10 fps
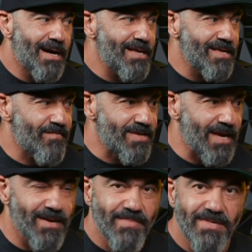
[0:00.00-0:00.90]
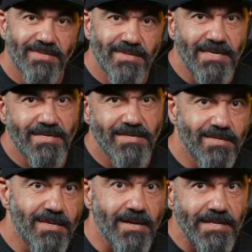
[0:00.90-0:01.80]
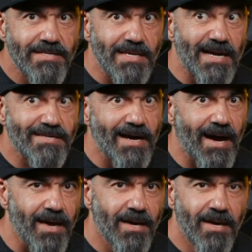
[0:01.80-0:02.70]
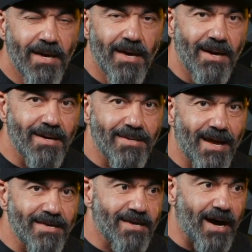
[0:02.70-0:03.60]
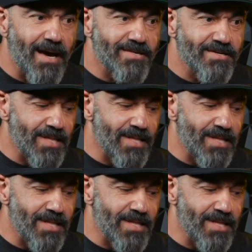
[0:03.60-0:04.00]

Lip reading: I'd never date him. He's a nice guy. Nice guy as in